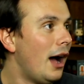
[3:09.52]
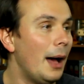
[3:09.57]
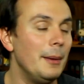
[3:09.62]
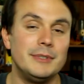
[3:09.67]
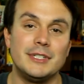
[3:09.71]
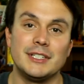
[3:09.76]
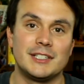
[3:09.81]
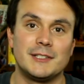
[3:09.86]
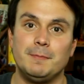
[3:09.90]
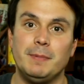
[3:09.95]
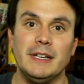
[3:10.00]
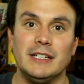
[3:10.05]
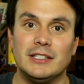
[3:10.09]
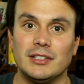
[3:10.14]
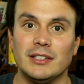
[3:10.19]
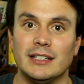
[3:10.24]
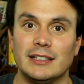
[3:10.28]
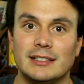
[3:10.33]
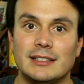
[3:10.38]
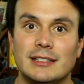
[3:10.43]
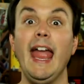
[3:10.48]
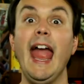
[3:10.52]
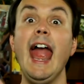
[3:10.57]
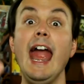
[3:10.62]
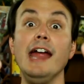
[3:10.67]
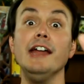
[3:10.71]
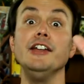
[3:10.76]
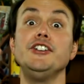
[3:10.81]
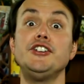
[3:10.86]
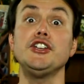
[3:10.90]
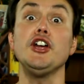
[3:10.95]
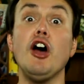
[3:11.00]
I'm just speechless.
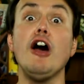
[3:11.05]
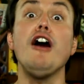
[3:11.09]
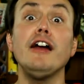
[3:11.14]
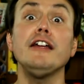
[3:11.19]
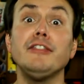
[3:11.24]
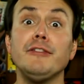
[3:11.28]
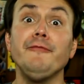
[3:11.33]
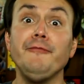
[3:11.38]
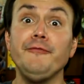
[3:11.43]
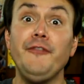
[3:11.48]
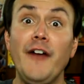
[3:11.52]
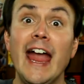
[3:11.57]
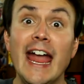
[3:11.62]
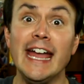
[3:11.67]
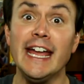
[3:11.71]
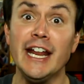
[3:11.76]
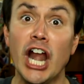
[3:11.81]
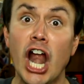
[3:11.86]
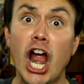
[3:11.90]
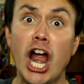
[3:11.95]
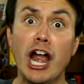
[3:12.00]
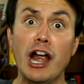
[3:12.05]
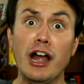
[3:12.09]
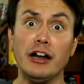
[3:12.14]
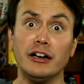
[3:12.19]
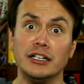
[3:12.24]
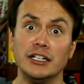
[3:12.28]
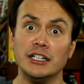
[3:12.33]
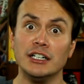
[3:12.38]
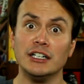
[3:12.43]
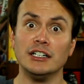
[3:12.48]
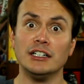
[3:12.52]
And Darth
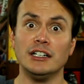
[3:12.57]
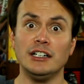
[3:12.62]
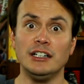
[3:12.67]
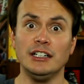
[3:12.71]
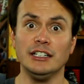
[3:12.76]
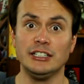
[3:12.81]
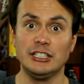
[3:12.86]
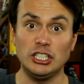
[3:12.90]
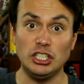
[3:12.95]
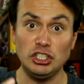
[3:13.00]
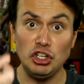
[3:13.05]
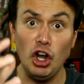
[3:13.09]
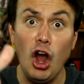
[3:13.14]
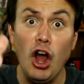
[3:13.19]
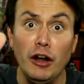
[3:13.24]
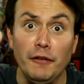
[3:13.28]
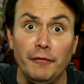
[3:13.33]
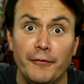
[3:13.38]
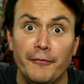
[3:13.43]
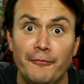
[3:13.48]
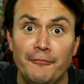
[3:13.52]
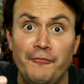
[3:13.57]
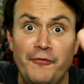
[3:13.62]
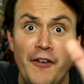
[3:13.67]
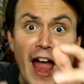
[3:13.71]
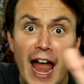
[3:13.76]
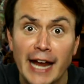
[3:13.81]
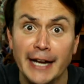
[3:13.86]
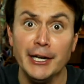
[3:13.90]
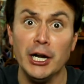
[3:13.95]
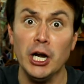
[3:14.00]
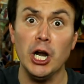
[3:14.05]
Vader! Darth
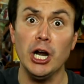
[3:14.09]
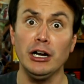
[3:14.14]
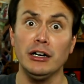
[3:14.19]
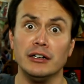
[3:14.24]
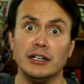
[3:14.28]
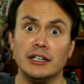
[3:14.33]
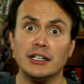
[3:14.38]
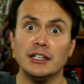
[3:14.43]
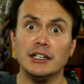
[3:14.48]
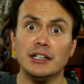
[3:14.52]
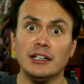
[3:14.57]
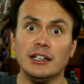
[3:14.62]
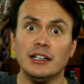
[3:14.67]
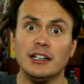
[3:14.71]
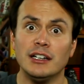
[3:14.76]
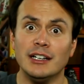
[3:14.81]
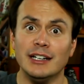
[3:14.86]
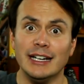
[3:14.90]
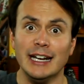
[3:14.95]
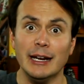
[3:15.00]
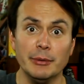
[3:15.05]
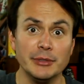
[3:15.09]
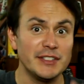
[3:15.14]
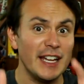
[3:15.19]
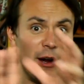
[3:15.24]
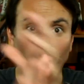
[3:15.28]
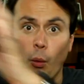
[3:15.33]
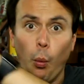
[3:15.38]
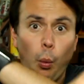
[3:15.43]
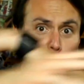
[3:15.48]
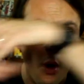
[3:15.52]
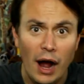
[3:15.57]
Vader! It was
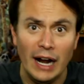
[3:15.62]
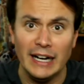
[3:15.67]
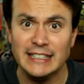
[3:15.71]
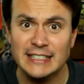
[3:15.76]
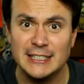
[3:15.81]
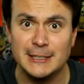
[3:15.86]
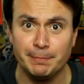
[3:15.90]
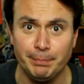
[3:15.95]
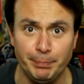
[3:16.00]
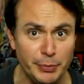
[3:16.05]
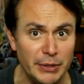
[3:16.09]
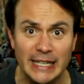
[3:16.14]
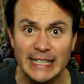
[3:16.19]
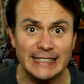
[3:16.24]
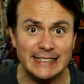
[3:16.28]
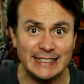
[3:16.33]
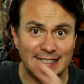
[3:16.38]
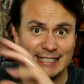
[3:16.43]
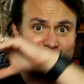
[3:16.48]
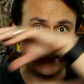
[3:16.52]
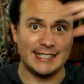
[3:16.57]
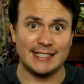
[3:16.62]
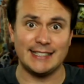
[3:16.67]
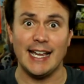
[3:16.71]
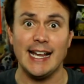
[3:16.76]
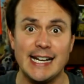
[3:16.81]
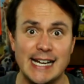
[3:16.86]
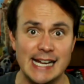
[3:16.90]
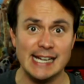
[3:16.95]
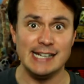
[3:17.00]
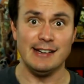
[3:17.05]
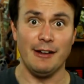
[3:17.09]
like one split
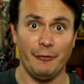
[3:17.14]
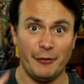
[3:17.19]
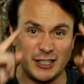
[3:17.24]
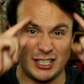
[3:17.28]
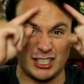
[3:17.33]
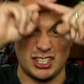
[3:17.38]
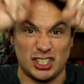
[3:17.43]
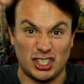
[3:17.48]
second of a